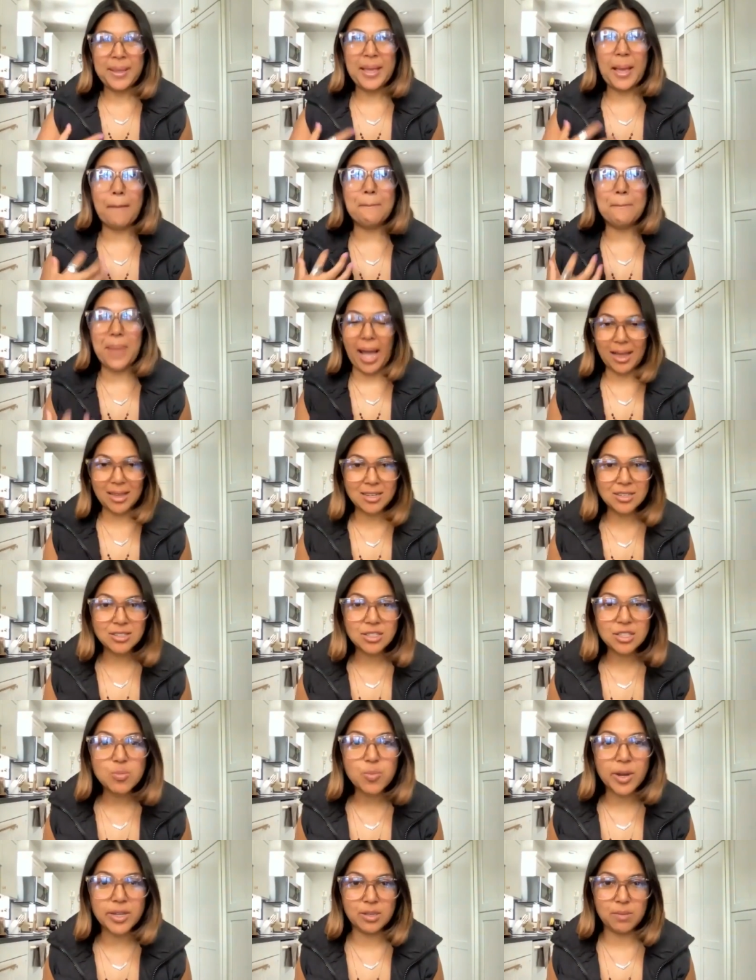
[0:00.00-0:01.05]
get back into
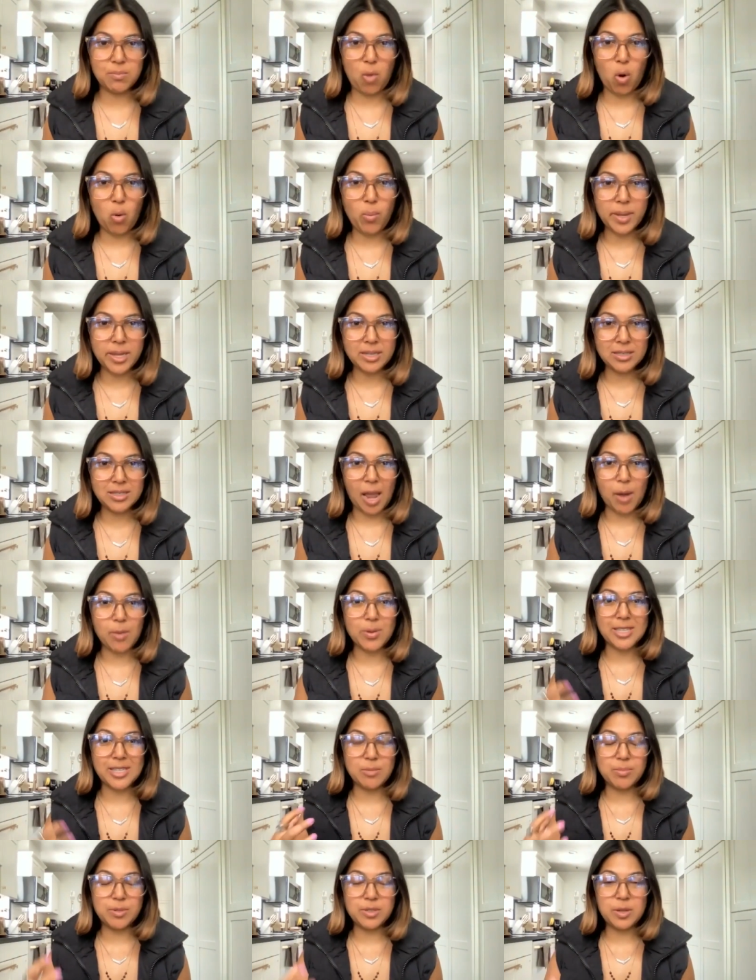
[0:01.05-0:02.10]
the present moment. I
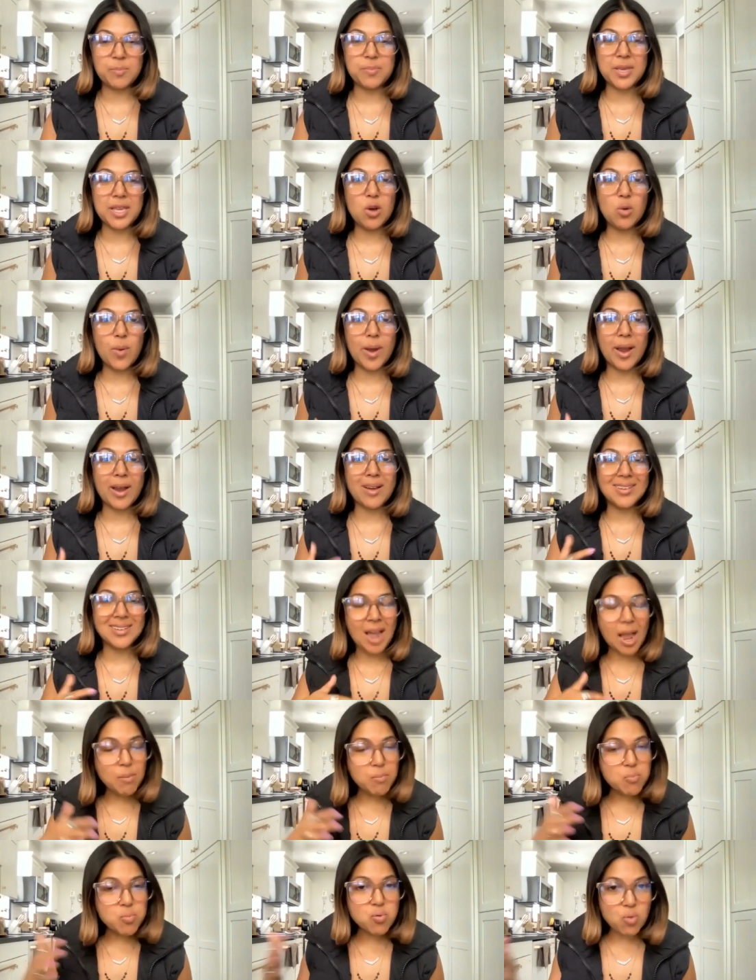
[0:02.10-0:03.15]
was able to be aware,
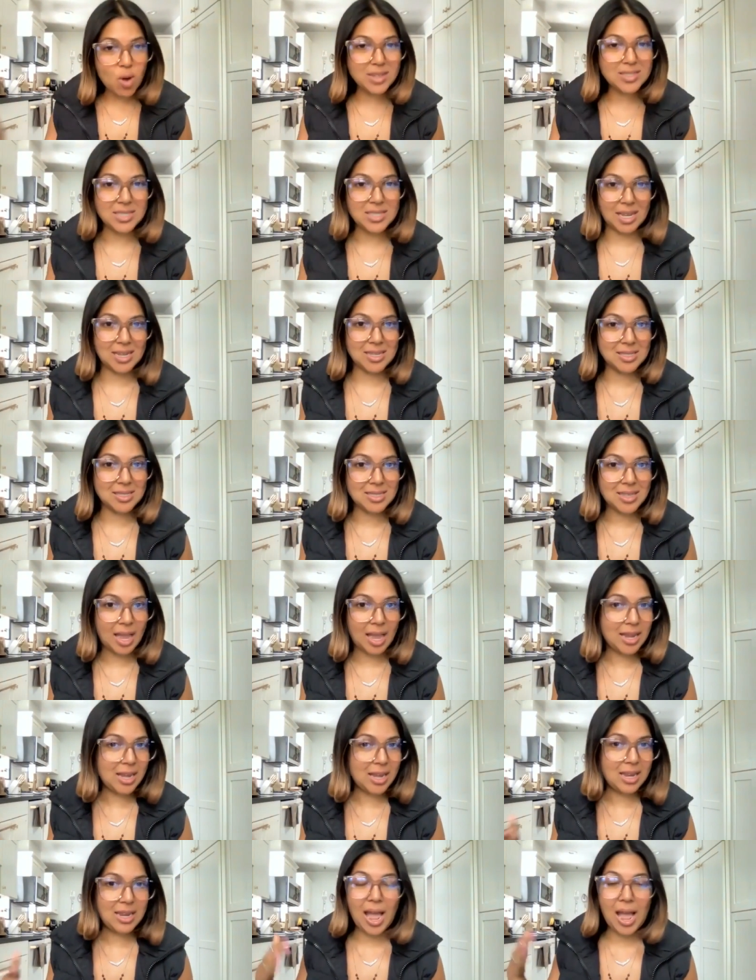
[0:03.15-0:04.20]
not process.
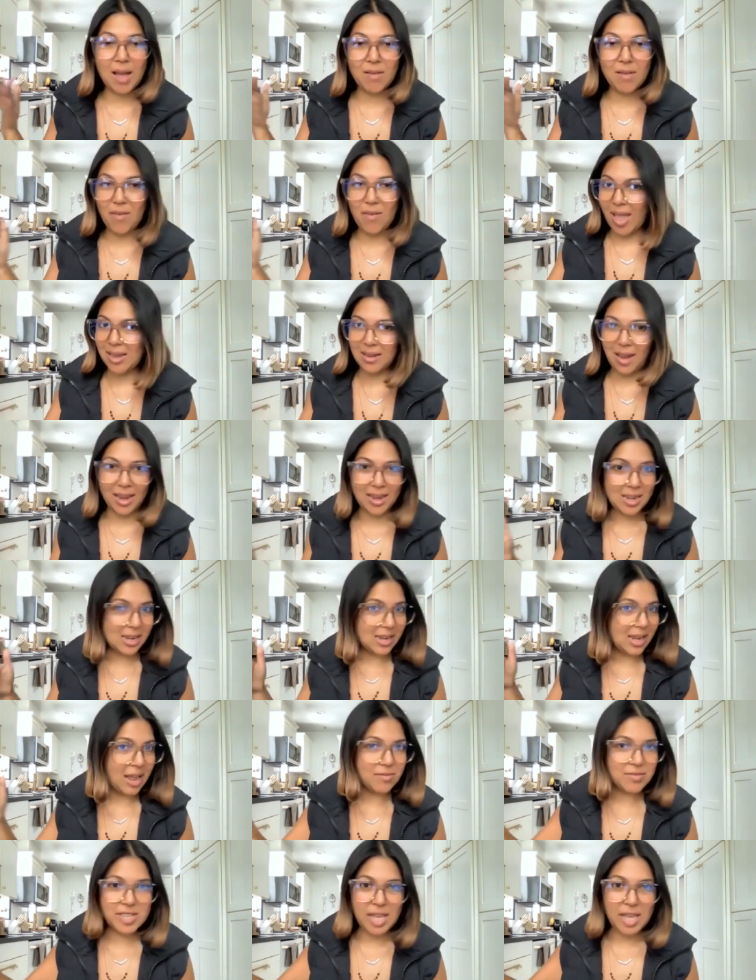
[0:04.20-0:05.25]
I didn't have, and I
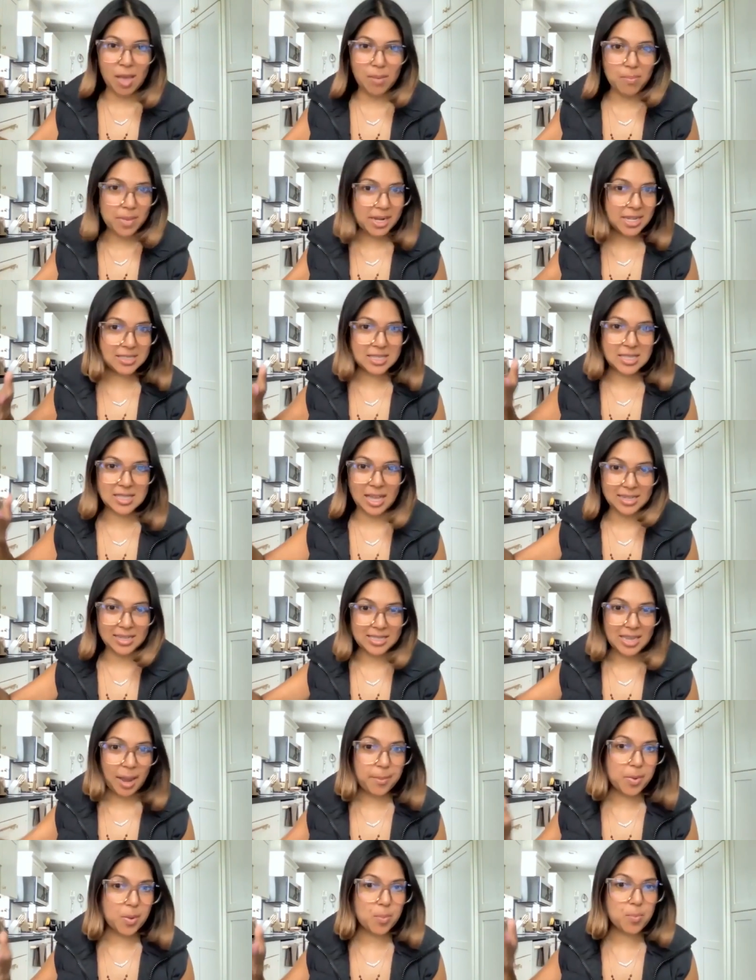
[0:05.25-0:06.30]
didn't have 10 minutes in that
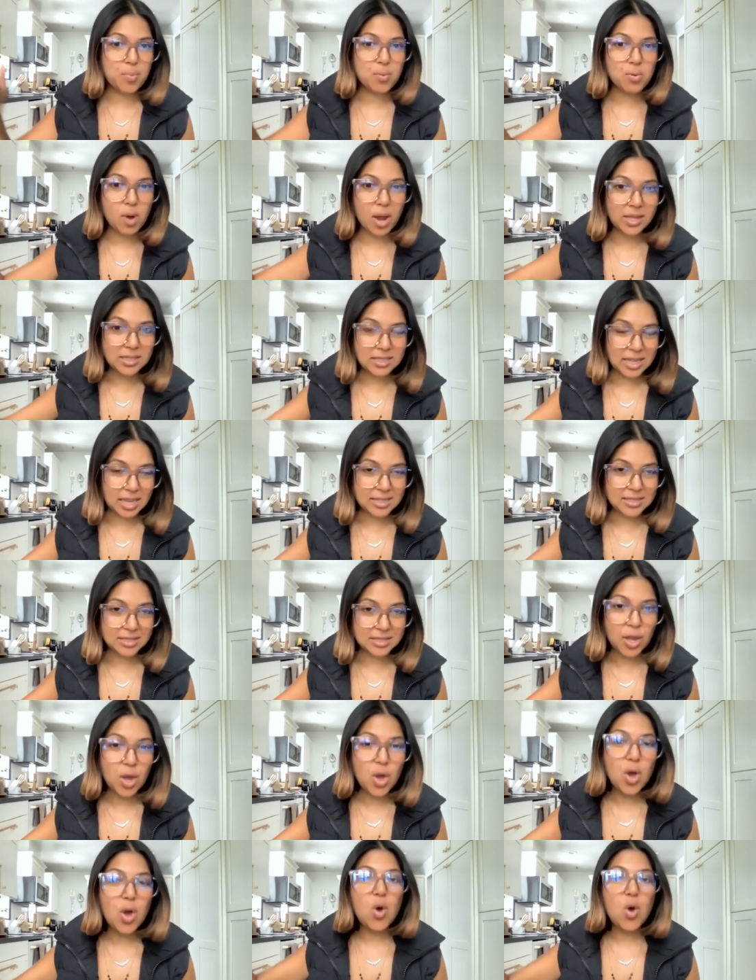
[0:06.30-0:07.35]
time to process
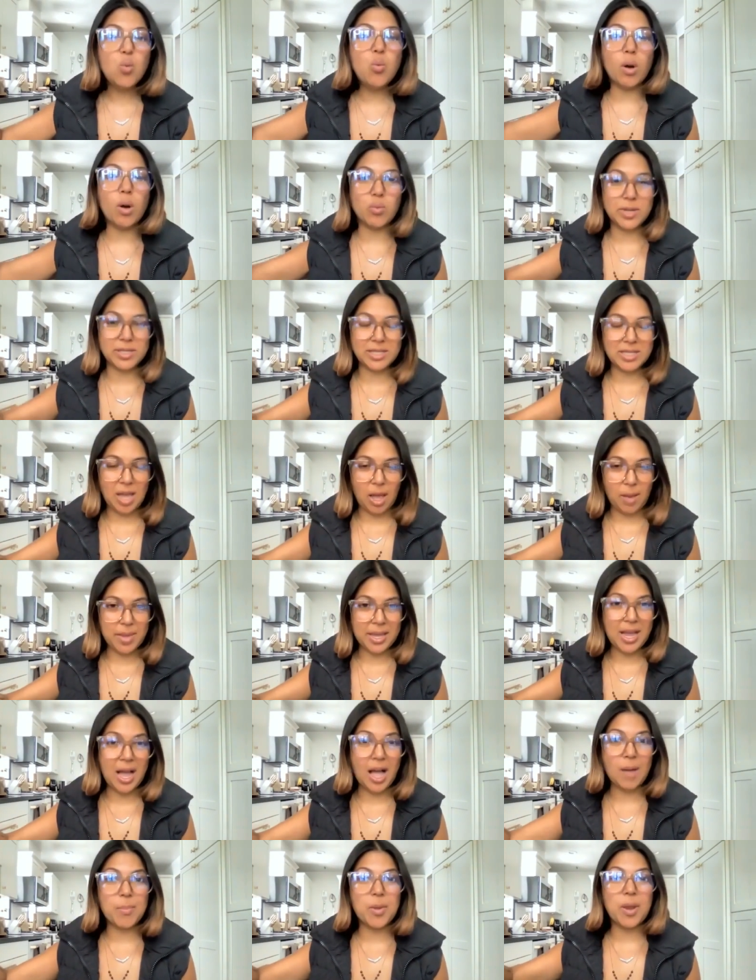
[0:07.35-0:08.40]
what was
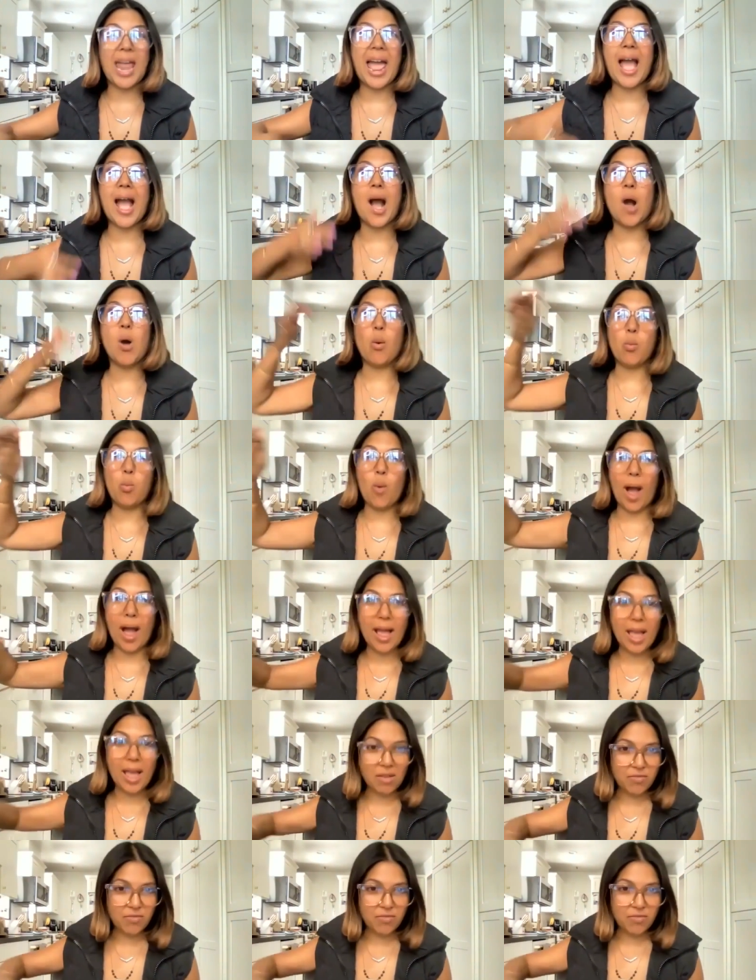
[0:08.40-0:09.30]
coming up and how why